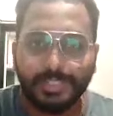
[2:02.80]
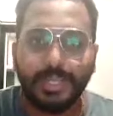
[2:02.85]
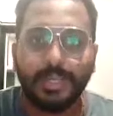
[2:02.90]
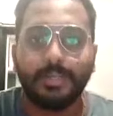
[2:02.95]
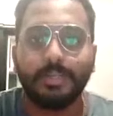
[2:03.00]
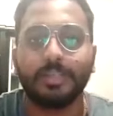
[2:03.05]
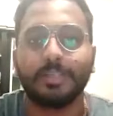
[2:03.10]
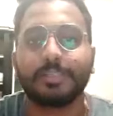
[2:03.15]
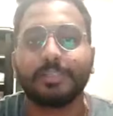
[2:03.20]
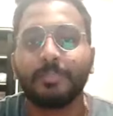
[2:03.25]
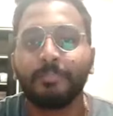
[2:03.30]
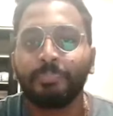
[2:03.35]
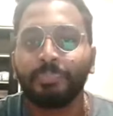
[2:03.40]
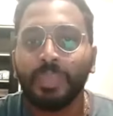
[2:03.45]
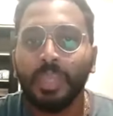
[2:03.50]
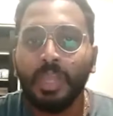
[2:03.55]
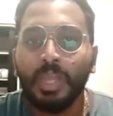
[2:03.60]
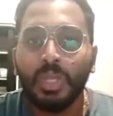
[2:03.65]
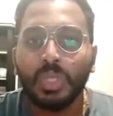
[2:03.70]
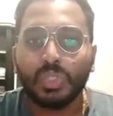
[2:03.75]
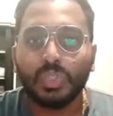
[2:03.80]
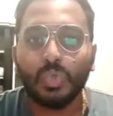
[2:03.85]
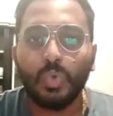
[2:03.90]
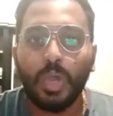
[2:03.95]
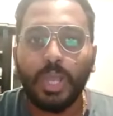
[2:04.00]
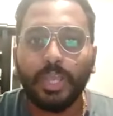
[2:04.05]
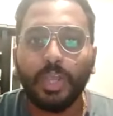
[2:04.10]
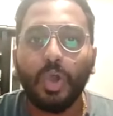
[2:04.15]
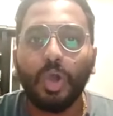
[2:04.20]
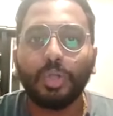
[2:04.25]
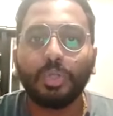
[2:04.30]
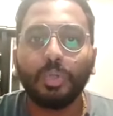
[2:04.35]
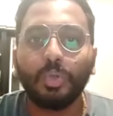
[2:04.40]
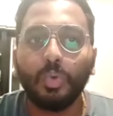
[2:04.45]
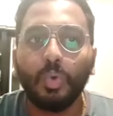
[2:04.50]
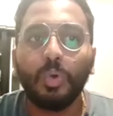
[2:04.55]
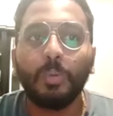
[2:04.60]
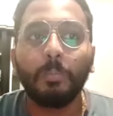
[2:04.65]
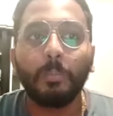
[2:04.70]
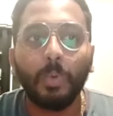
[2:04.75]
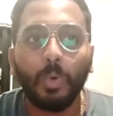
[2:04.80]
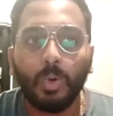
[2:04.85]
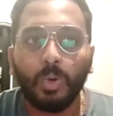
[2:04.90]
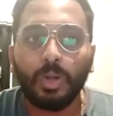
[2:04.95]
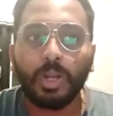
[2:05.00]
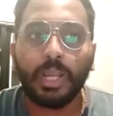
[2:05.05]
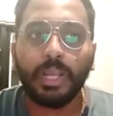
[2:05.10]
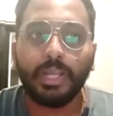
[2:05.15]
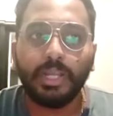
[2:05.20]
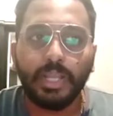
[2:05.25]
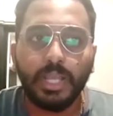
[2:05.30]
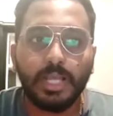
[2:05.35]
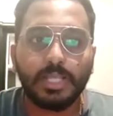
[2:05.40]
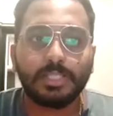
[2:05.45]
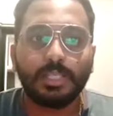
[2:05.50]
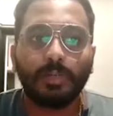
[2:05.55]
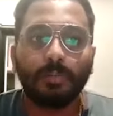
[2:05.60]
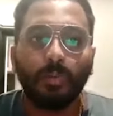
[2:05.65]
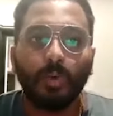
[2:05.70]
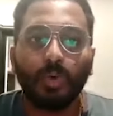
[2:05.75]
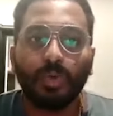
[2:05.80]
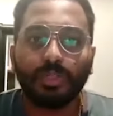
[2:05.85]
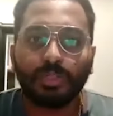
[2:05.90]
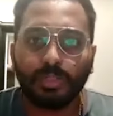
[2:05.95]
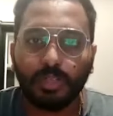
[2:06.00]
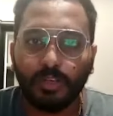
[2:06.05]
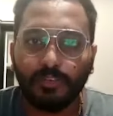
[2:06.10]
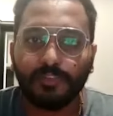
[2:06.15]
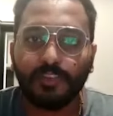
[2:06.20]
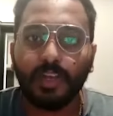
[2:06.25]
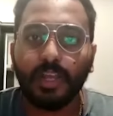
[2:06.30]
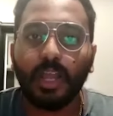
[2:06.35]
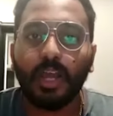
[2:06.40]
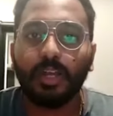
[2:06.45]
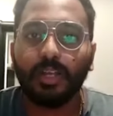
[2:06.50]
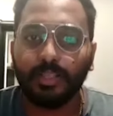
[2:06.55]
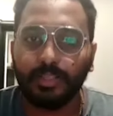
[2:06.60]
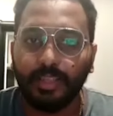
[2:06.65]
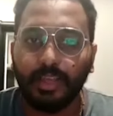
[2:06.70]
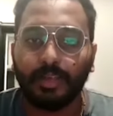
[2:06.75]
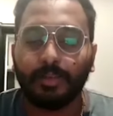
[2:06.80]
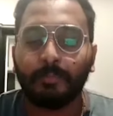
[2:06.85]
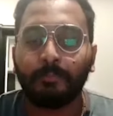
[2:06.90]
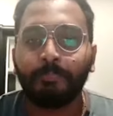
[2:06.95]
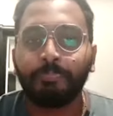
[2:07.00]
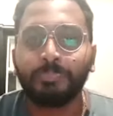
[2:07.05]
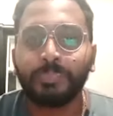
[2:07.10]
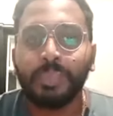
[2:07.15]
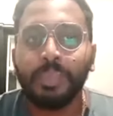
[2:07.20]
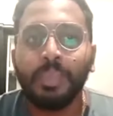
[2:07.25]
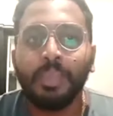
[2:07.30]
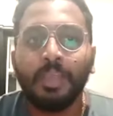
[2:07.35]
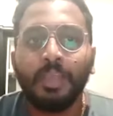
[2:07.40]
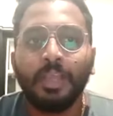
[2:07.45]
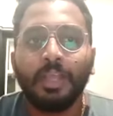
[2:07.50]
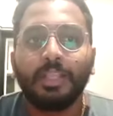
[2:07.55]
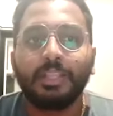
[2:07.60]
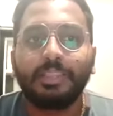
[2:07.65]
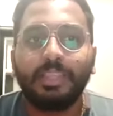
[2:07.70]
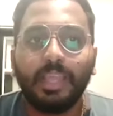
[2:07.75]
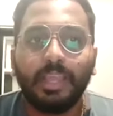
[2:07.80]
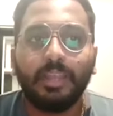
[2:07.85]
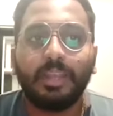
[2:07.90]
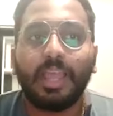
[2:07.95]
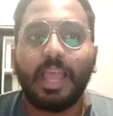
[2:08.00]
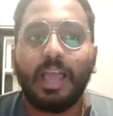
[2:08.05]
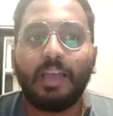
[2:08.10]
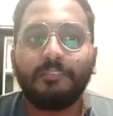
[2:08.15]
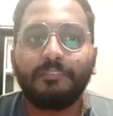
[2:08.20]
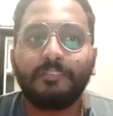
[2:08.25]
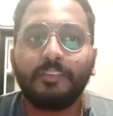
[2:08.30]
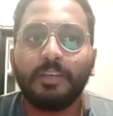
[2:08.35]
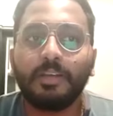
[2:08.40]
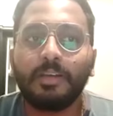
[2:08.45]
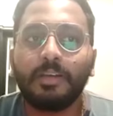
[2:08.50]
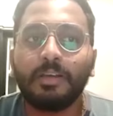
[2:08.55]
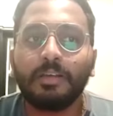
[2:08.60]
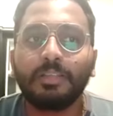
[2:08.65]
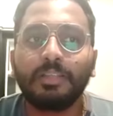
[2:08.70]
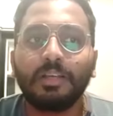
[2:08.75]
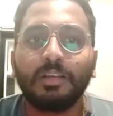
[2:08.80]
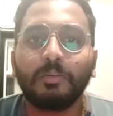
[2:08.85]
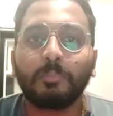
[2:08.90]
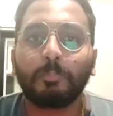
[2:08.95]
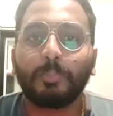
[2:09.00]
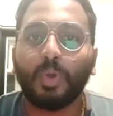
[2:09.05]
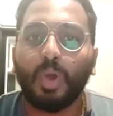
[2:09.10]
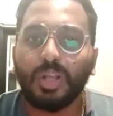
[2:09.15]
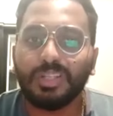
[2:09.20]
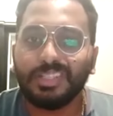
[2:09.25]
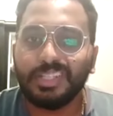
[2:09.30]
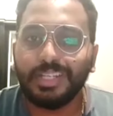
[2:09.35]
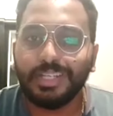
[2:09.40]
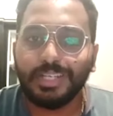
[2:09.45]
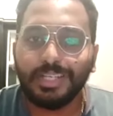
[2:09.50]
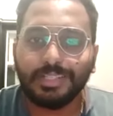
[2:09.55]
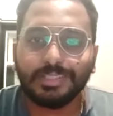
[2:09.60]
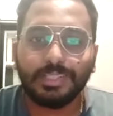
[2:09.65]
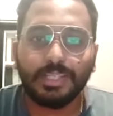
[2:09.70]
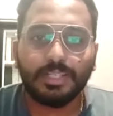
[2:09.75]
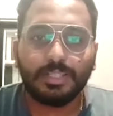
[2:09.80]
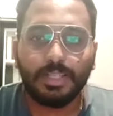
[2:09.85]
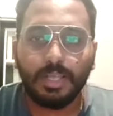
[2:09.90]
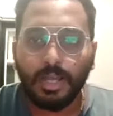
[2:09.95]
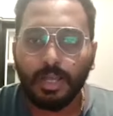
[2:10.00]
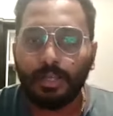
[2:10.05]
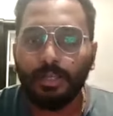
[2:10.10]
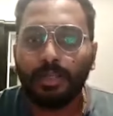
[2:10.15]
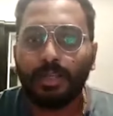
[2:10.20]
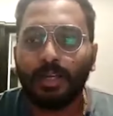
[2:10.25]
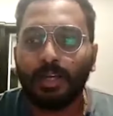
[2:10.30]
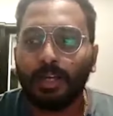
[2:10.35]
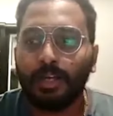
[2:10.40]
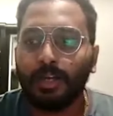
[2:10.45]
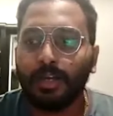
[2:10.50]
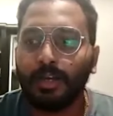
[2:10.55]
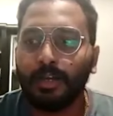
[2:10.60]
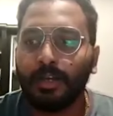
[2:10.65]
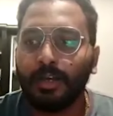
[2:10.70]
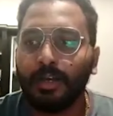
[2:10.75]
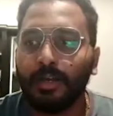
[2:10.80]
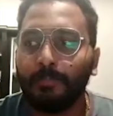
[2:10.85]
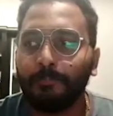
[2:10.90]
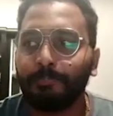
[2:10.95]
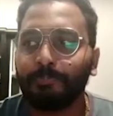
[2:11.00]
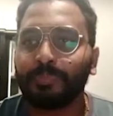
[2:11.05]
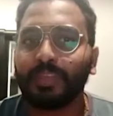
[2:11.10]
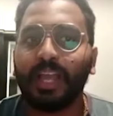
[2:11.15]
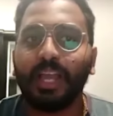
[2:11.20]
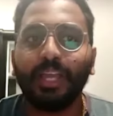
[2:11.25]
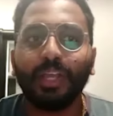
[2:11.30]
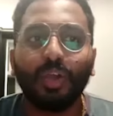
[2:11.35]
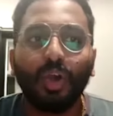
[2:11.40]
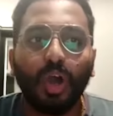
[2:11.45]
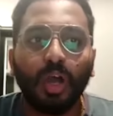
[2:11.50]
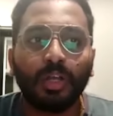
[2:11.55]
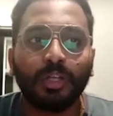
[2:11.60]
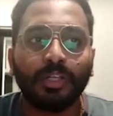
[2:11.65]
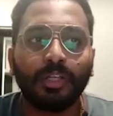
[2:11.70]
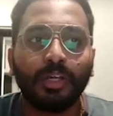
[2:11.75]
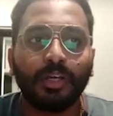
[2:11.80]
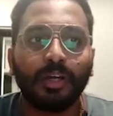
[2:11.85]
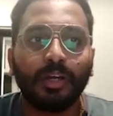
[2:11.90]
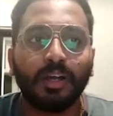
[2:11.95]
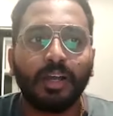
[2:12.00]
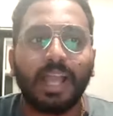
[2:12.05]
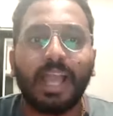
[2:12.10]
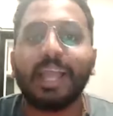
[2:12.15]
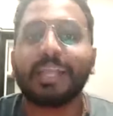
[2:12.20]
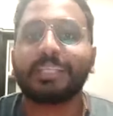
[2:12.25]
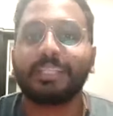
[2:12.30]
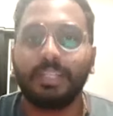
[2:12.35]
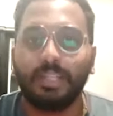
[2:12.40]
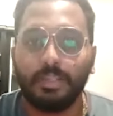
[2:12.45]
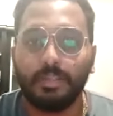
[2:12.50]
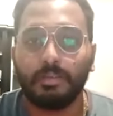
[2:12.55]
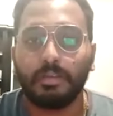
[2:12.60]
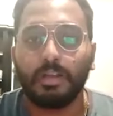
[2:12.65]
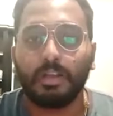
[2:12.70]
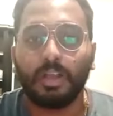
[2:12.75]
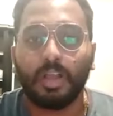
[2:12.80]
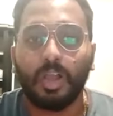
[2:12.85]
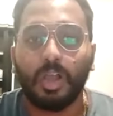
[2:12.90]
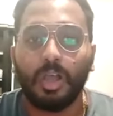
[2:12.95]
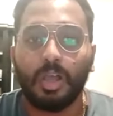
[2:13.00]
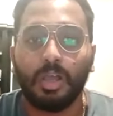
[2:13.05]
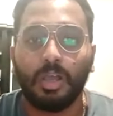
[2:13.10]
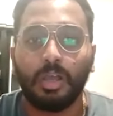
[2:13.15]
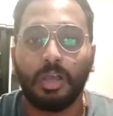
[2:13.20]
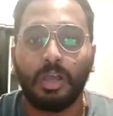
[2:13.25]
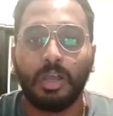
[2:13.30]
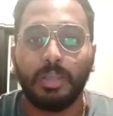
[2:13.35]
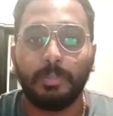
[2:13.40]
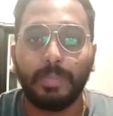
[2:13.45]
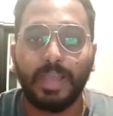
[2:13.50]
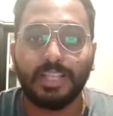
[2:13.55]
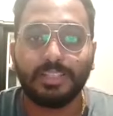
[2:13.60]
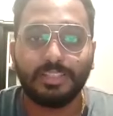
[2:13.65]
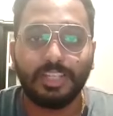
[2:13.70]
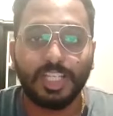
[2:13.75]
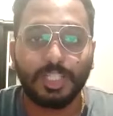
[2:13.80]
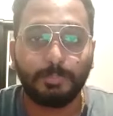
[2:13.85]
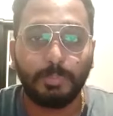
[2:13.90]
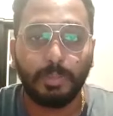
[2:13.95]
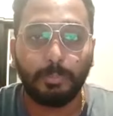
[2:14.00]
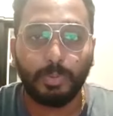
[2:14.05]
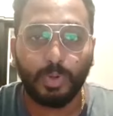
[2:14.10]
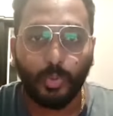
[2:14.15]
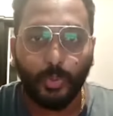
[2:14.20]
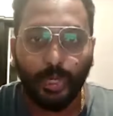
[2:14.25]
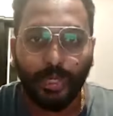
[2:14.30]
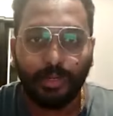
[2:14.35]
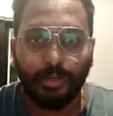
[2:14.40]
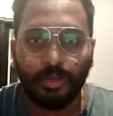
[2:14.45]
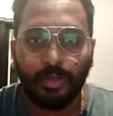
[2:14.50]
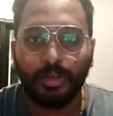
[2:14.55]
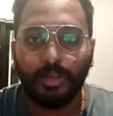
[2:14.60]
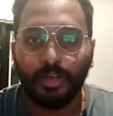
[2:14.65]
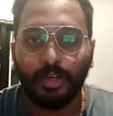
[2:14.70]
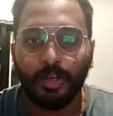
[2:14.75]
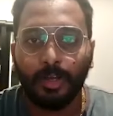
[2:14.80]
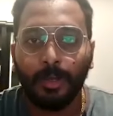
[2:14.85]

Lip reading: standards. So I got to know more ideas and more stuff regarding that. Then after the projects and done, I got ImaginXP provided